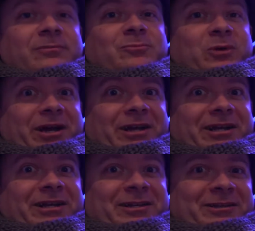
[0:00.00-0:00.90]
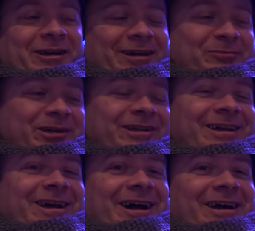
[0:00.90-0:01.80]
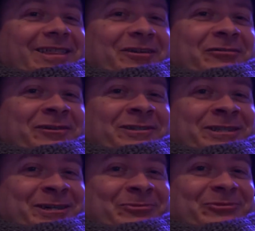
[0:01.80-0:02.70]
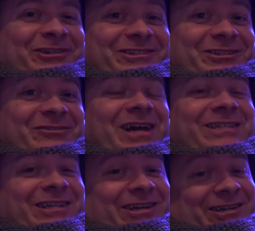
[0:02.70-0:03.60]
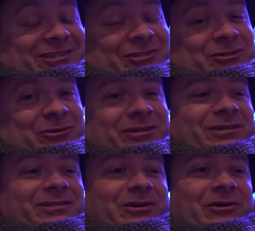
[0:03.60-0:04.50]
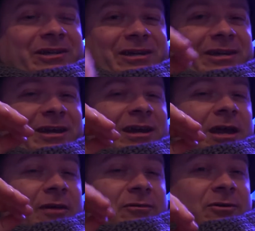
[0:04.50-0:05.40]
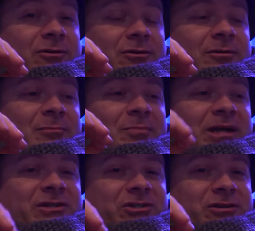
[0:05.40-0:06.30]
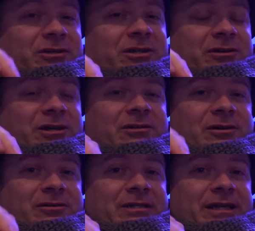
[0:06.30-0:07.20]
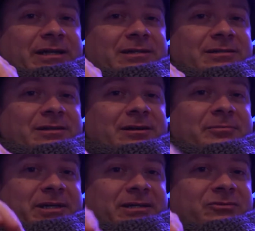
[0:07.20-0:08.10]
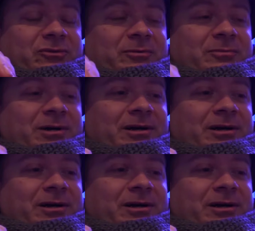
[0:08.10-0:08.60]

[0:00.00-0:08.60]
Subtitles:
we're not going to get into that, but I think first come, first serve has a lot to do with it. So I think if you're making sure that you're getting all the latest updates from